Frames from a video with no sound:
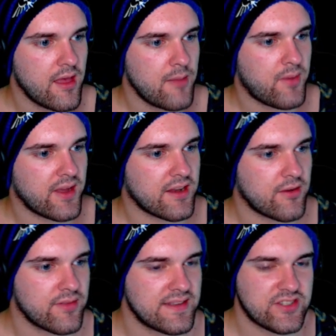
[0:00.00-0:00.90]
but you
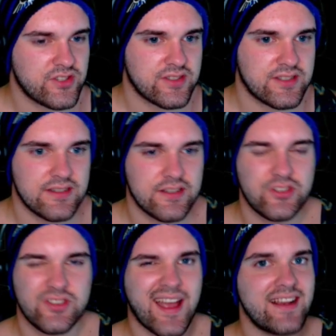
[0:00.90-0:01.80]
know this just this
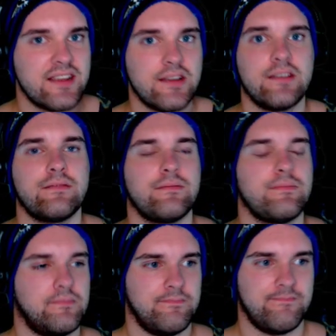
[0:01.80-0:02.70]
just kind of
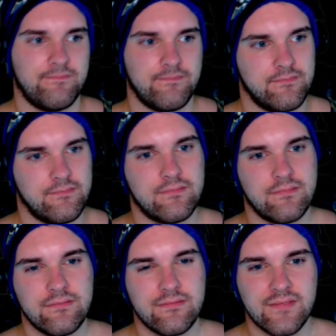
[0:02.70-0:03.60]

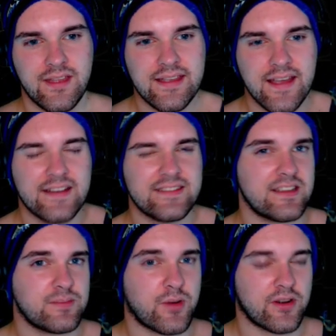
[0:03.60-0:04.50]
it kind of
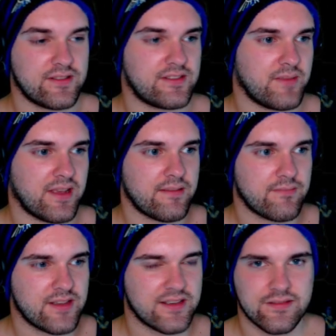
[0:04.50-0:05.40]
says burns to me
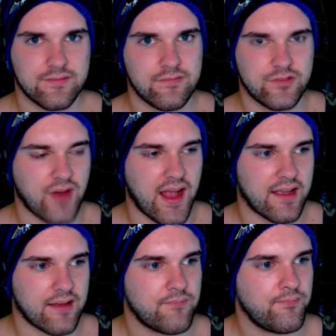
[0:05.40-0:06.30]
because
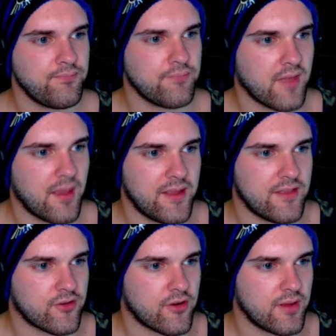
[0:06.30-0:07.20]
dragon I mean, the
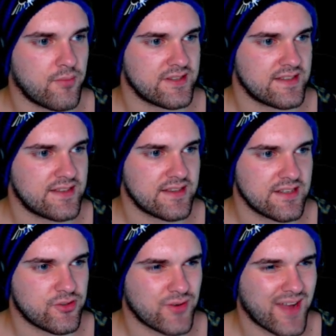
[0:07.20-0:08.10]
Draconian Princess does
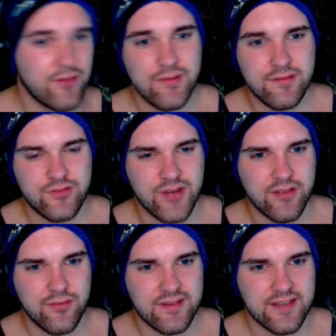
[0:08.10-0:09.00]
it. Dragoon,
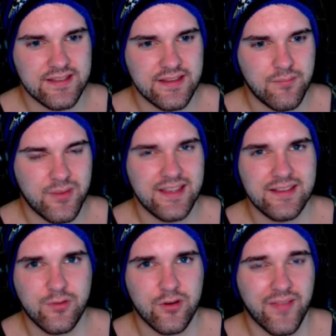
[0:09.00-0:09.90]
Dragoon doesn't, but
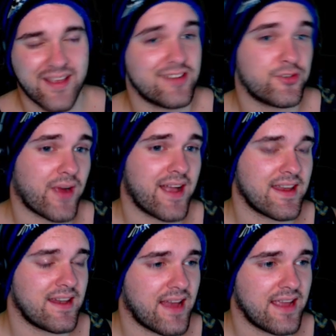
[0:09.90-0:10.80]
he's more of like a
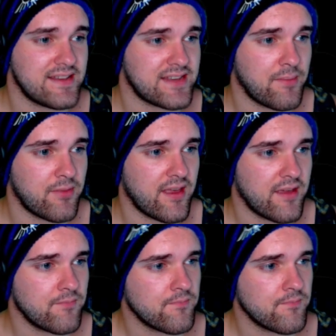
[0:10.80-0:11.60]
Dragon Knight type thing.